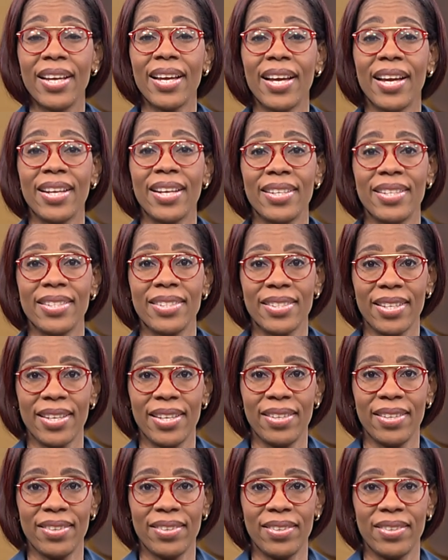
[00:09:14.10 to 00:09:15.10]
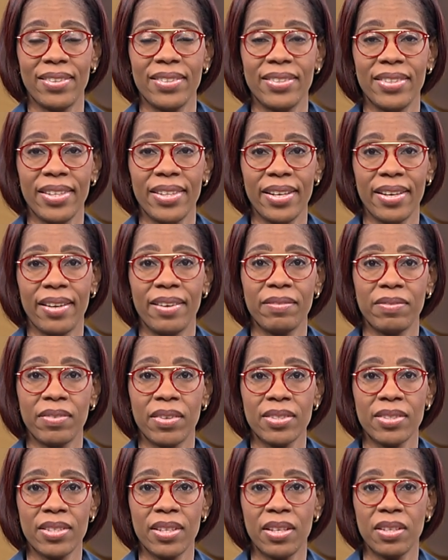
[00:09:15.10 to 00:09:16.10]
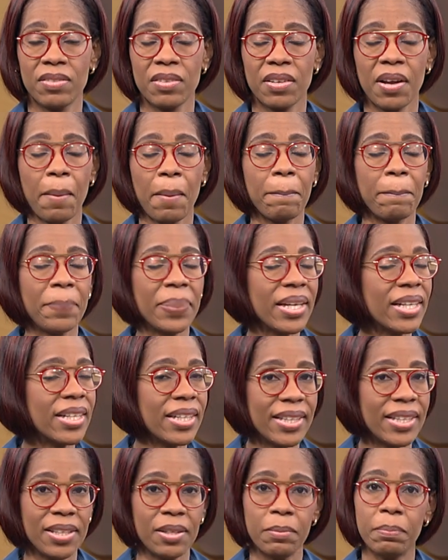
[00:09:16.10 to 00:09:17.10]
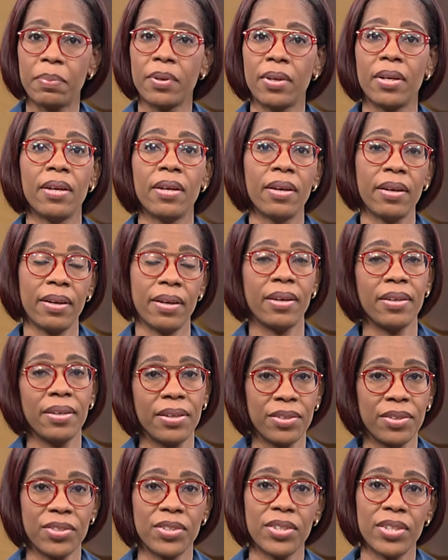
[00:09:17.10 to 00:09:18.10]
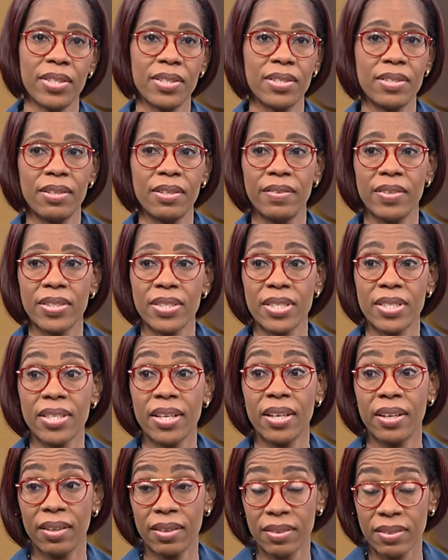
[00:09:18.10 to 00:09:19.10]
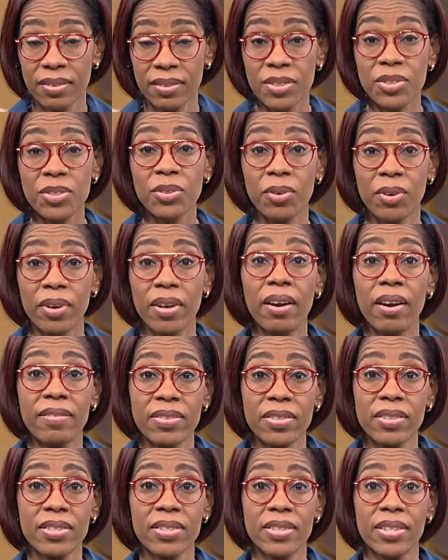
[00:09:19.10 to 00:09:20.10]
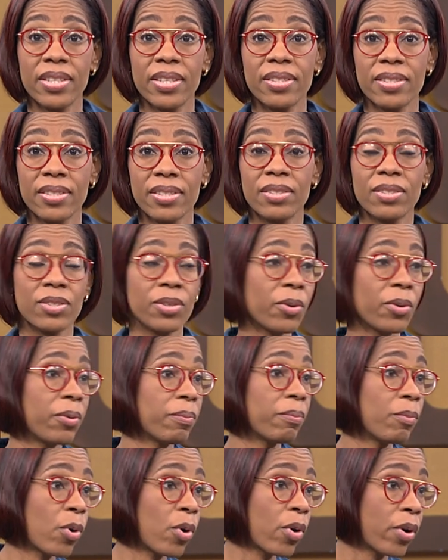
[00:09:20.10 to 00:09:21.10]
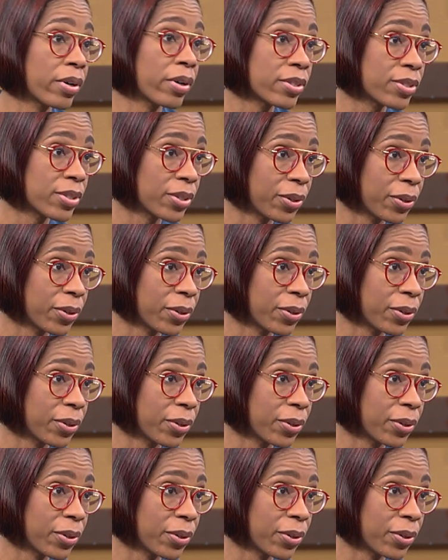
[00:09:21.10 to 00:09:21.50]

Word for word: and designer, Deean Fontaine, took a big leap and here she is living to tell the story of success. So more to